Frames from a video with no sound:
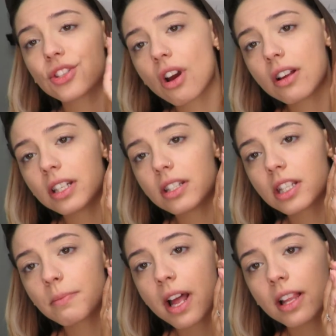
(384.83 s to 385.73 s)
The Scarlet
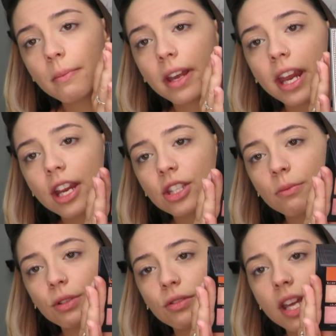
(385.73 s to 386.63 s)
Dust Palette by Ace
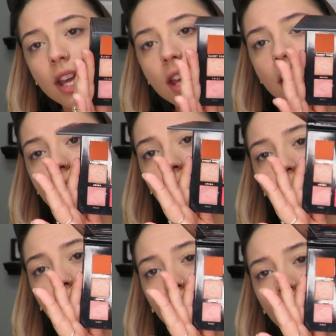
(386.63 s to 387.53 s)

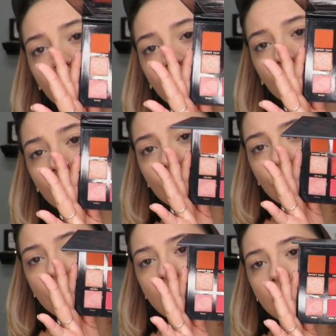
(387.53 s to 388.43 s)
Beauté. Beautiful
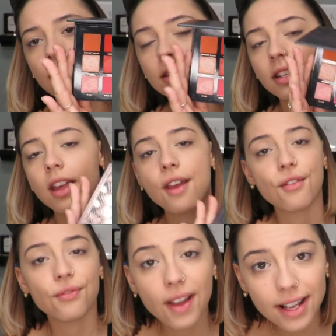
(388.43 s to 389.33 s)
shades.
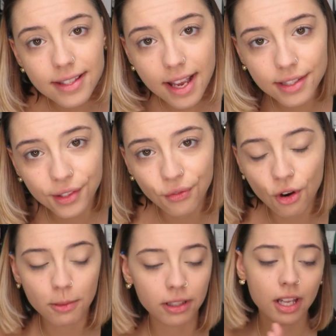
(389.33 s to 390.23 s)
Fantastic
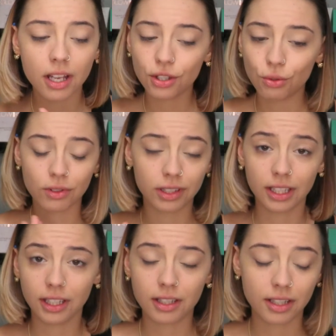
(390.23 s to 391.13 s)
formula. You
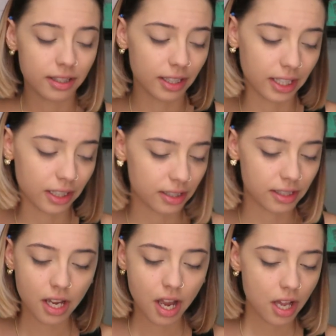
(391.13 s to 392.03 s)
really need this. Like,
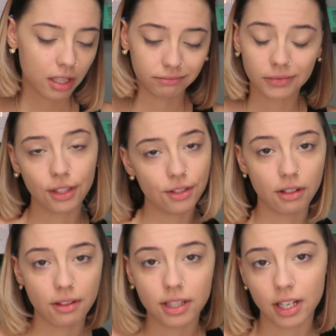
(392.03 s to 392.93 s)
it's... I use
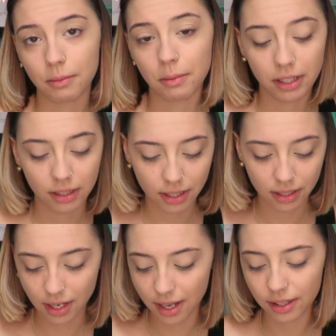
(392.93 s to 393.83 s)
it all the time. I mean,
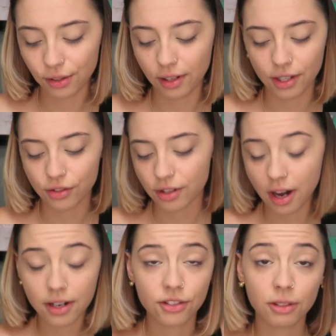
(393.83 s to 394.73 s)
I think you guys are
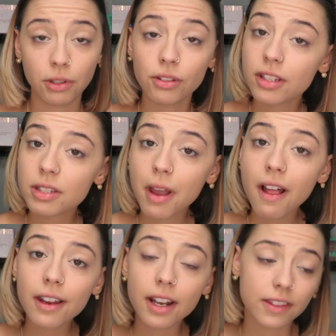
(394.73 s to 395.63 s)
tired of seeing me using this
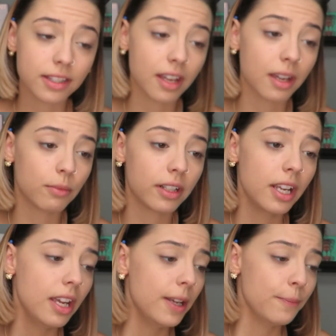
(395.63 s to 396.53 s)
palette at this time,
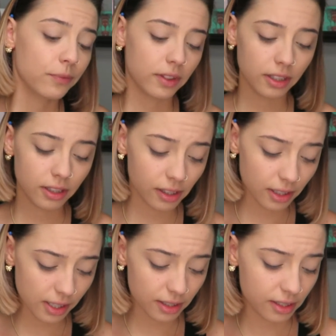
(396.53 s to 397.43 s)
but
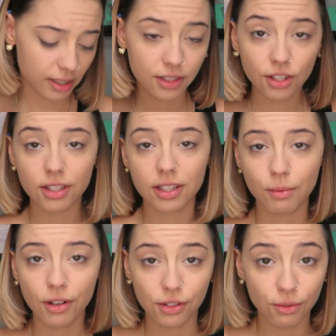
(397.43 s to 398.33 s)

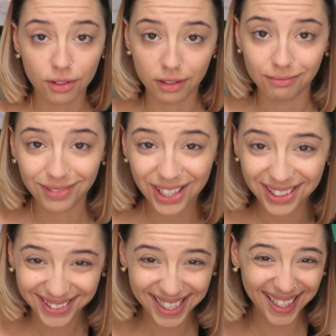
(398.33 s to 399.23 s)
it works so good.
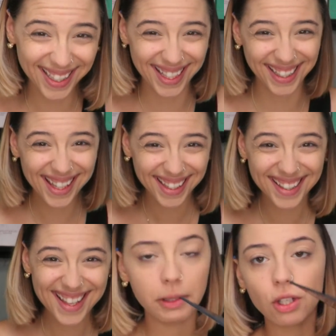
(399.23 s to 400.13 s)
We're
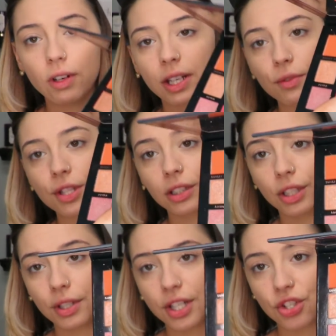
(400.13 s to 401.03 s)
gonna be going in with the
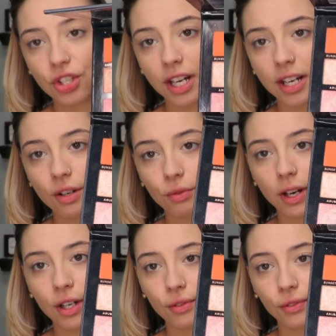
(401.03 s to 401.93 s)
Lotus shade
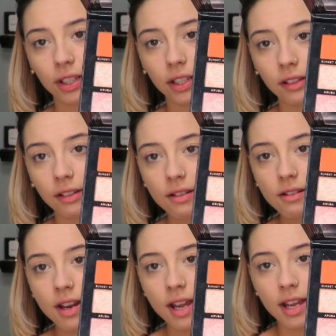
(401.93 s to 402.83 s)
right over
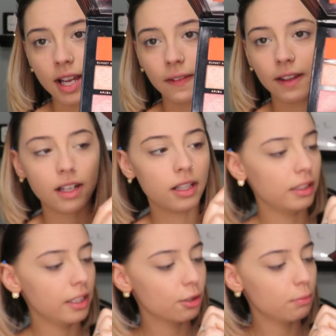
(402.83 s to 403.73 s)
here, and then a
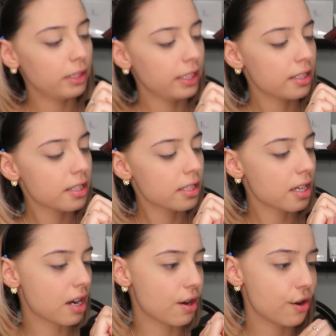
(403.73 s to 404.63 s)
little
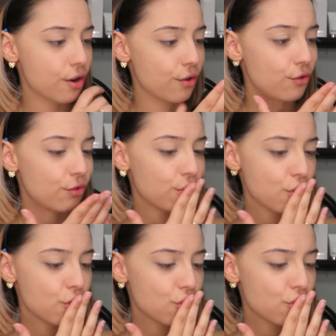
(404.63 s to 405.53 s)
bit of...